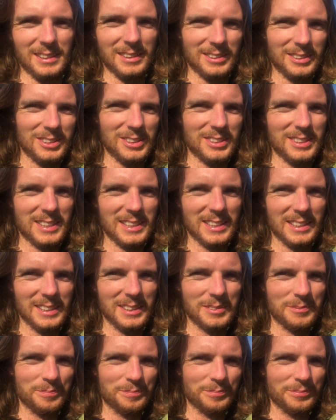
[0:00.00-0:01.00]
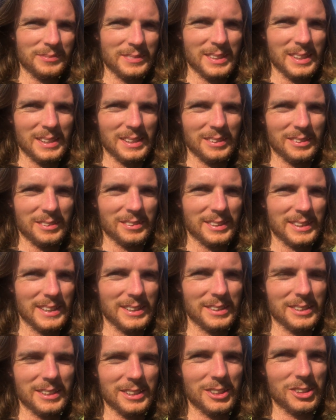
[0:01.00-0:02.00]
just here on that
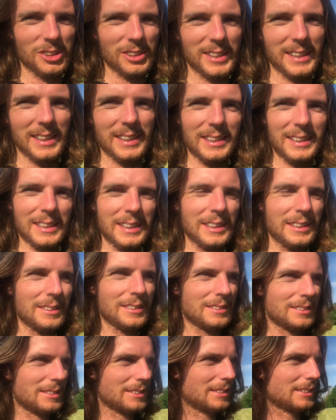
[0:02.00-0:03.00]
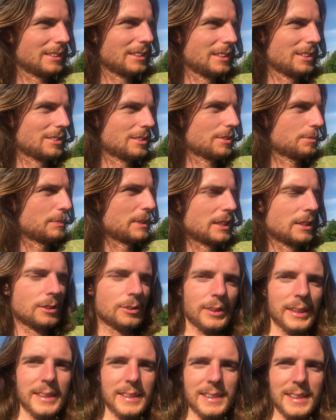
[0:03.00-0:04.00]
dirt track, and it's been
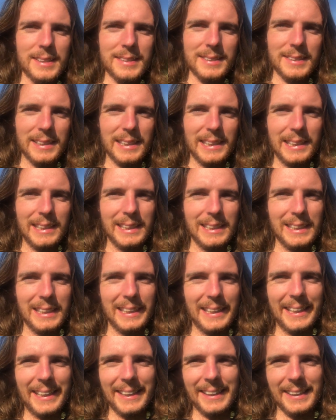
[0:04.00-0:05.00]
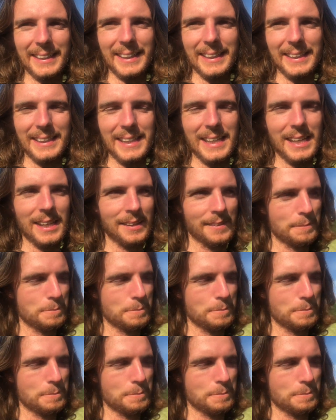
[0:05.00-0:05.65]
quite dusty, and they get